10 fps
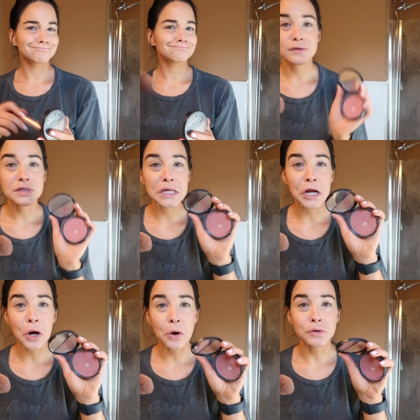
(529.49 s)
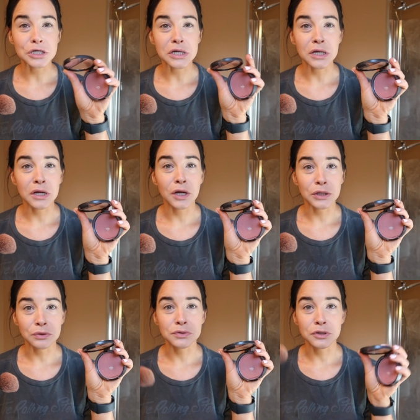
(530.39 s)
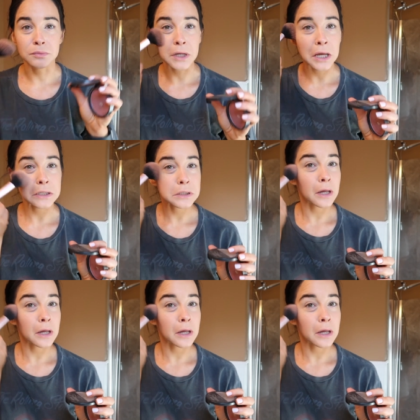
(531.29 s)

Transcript: This is like OG YouTube days,